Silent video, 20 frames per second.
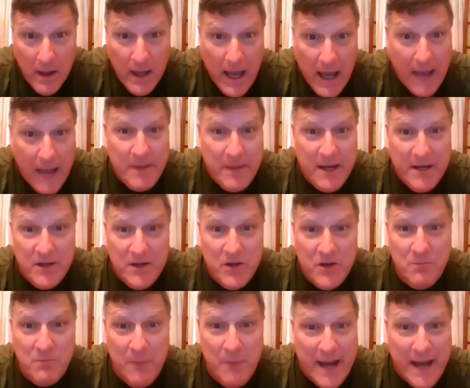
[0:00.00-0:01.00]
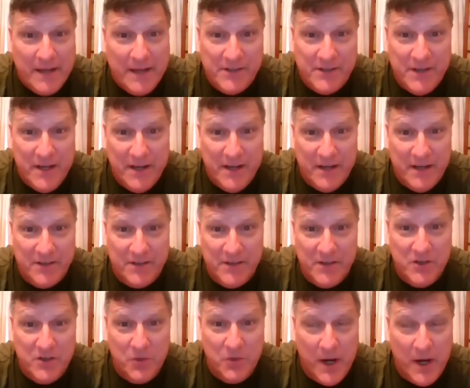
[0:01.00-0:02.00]
I mean, you might see in a
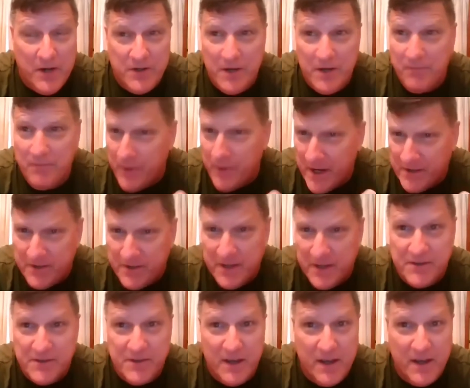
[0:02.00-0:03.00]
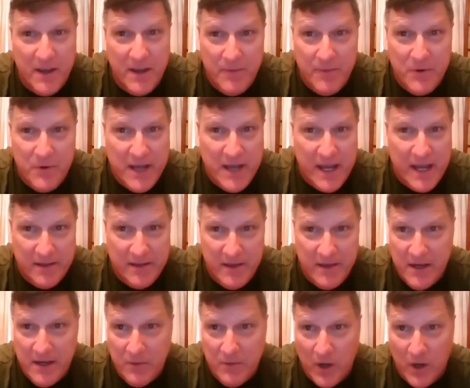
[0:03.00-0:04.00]
situation, for instance, if you take
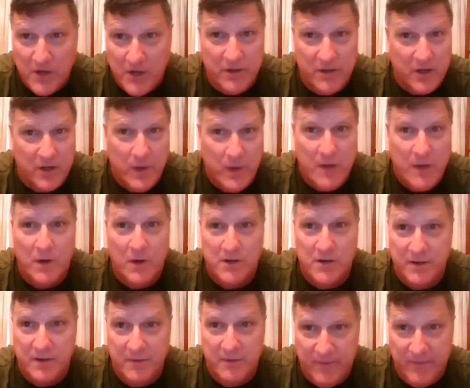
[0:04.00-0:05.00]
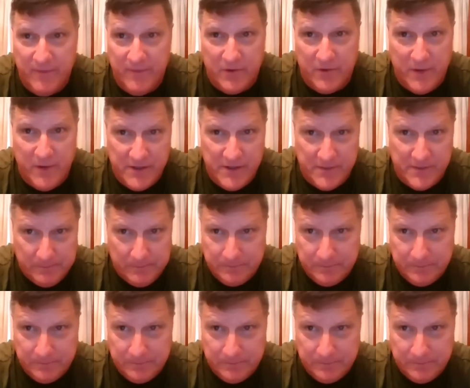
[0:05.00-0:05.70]
the great Russian victories,